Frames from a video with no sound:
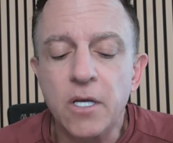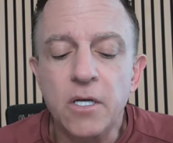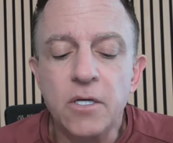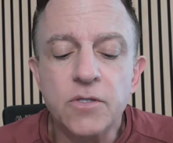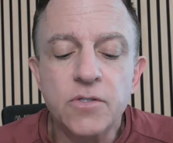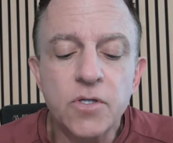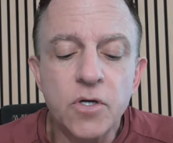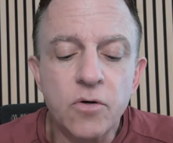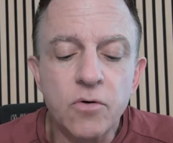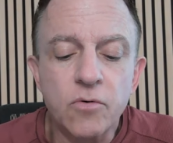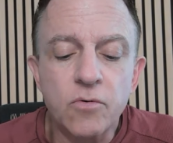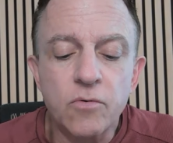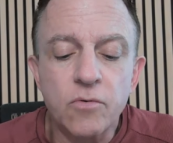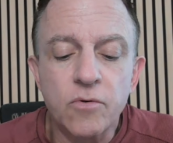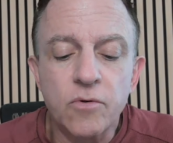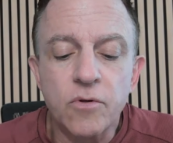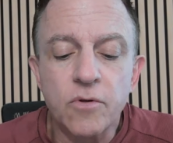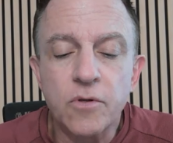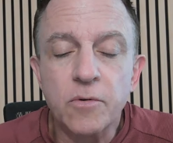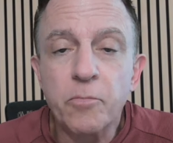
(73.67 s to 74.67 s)
So
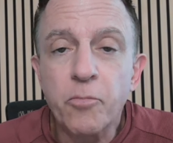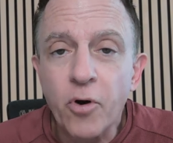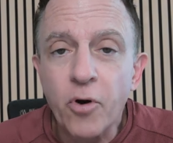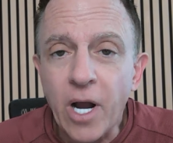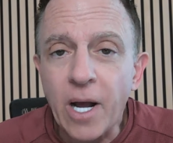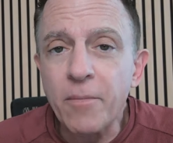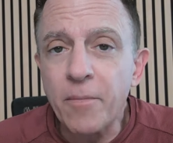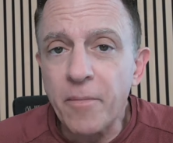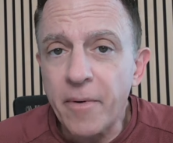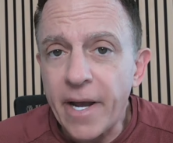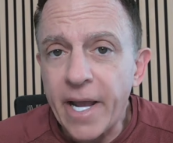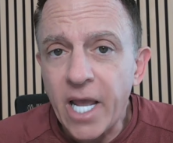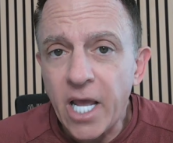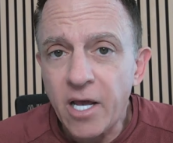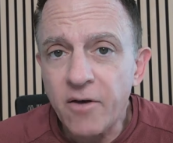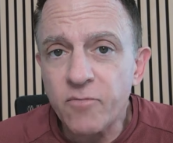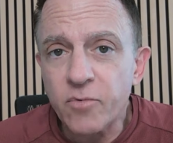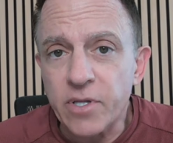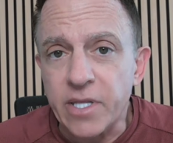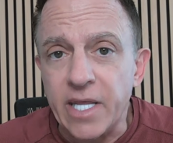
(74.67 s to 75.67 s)
the problem I
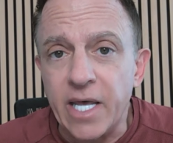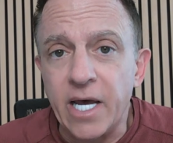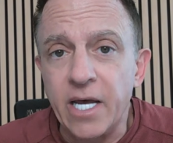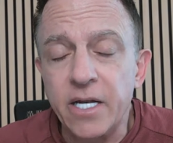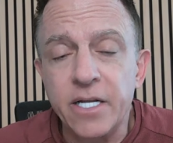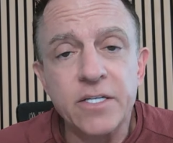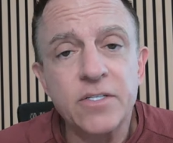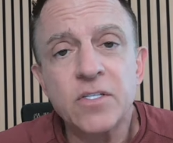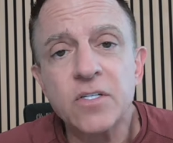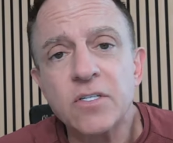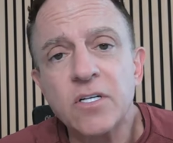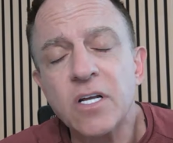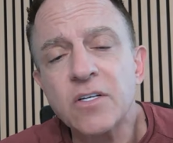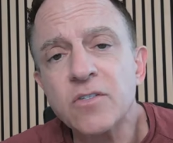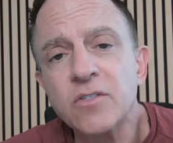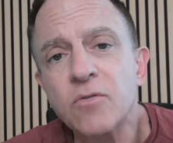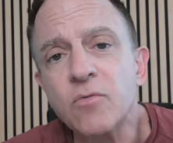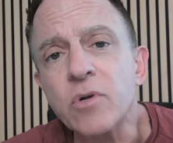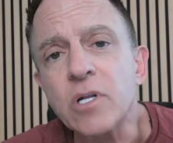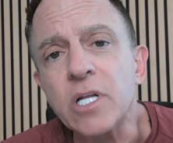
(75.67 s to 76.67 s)
have with that is it
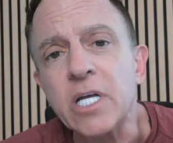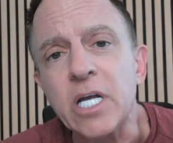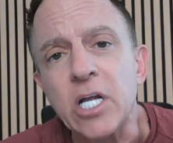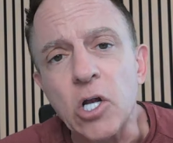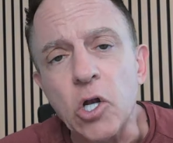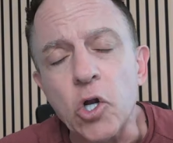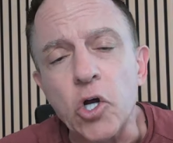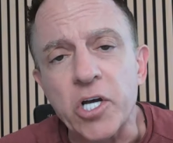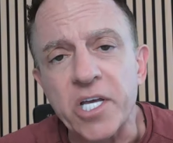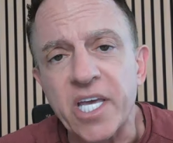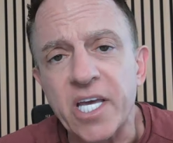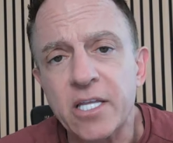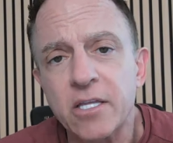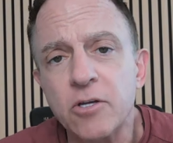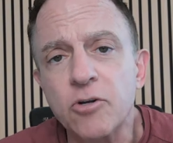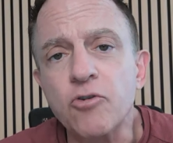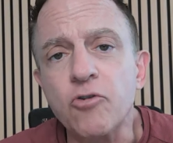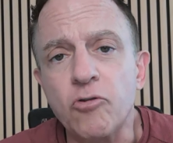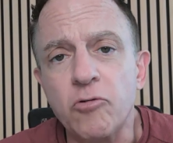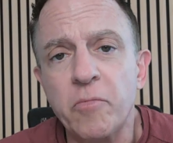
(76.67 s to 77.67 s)
doesn't really look at the
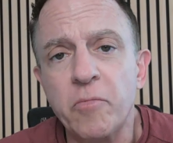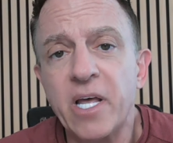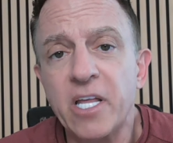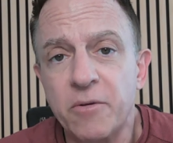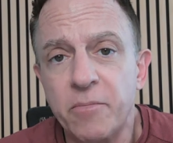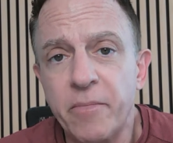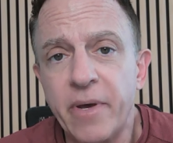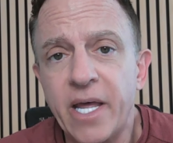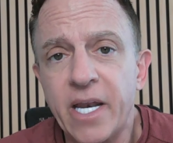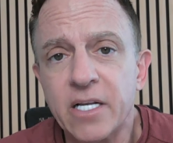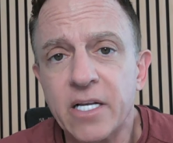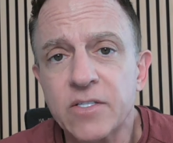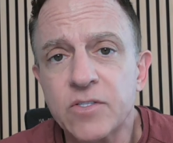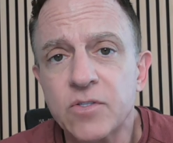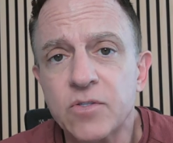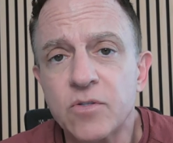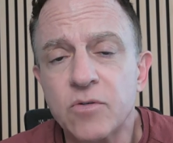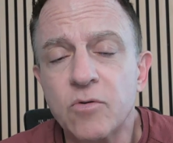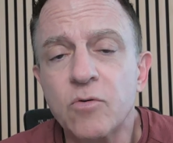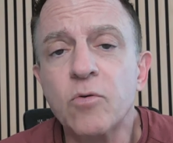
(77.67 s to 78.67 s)
true
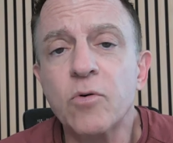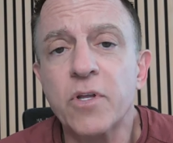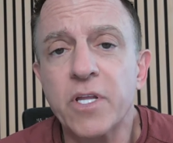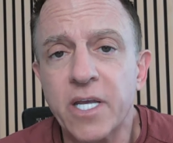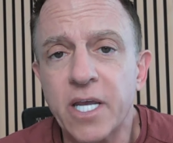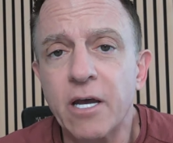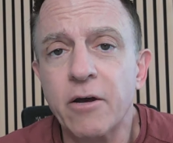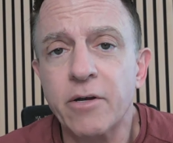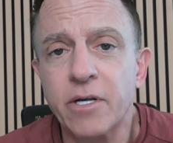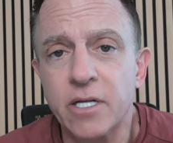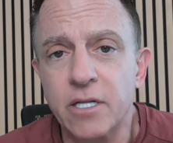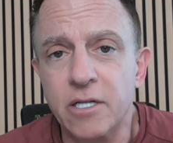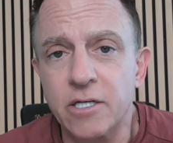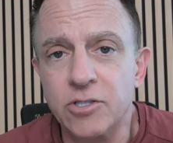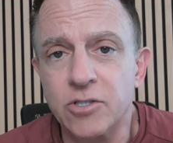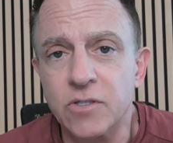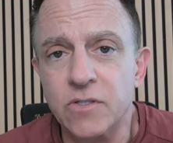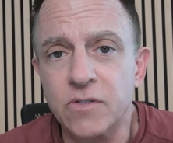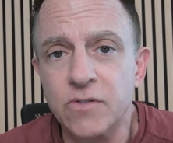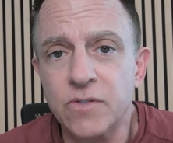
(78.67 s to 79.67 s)
mathematics or the
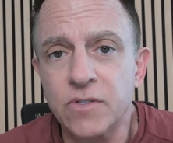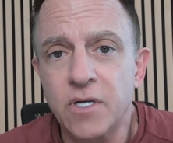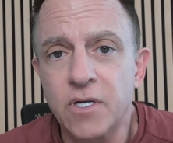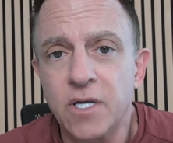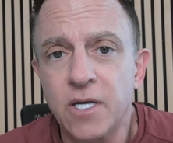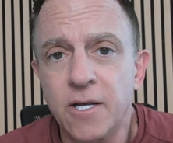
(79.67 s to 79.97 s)
calculations.